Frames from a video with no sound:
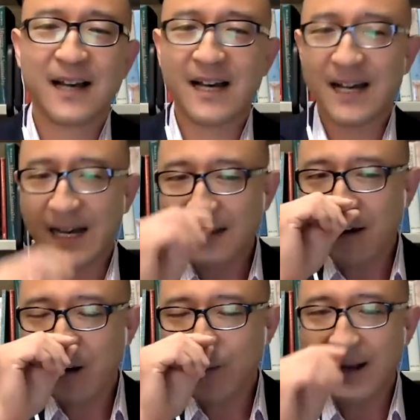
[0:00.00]
I
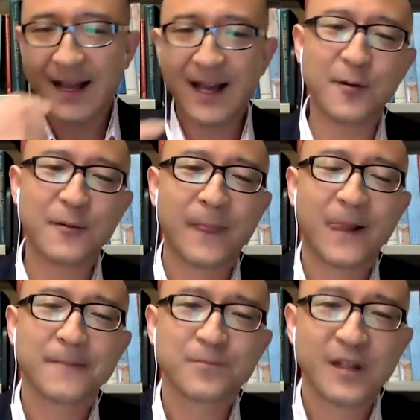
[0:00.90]
talk about how
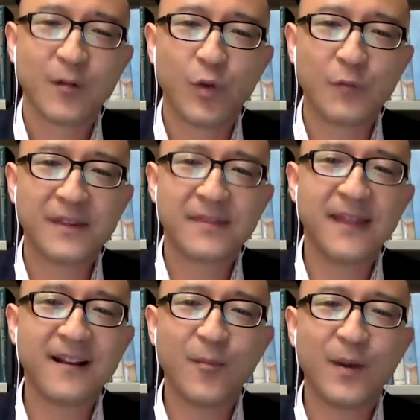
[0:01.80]
when we
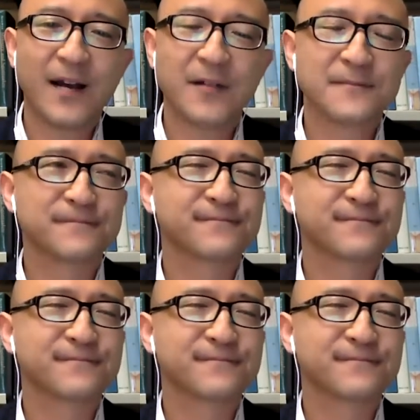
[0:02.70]
think about